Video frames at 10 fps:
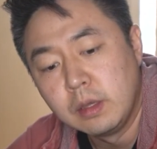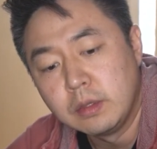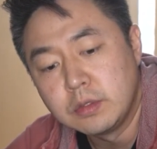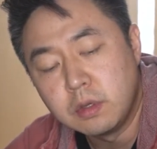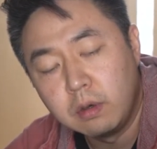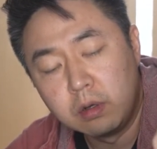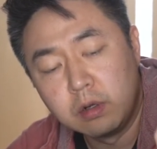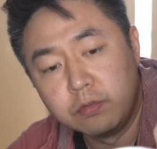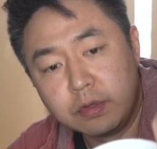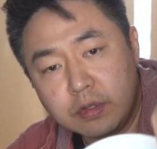And so I don't
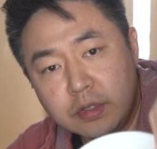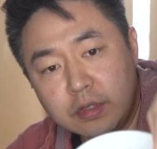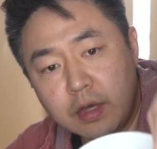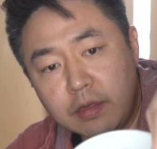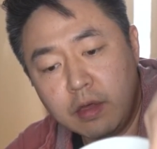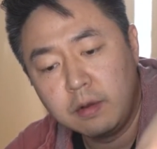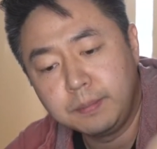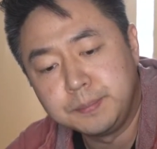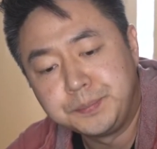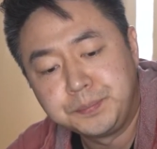know if you can see that
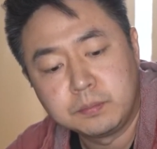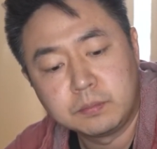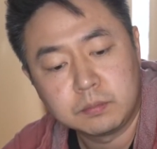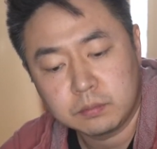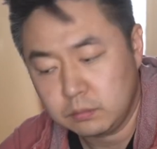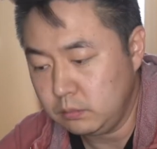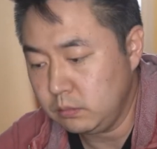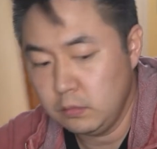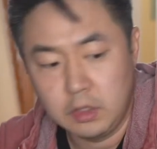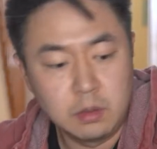there.
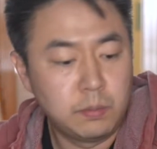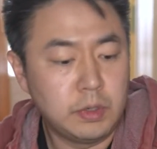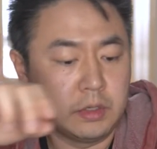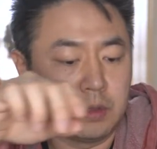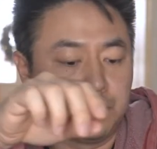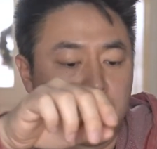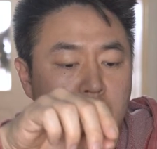Pretty good.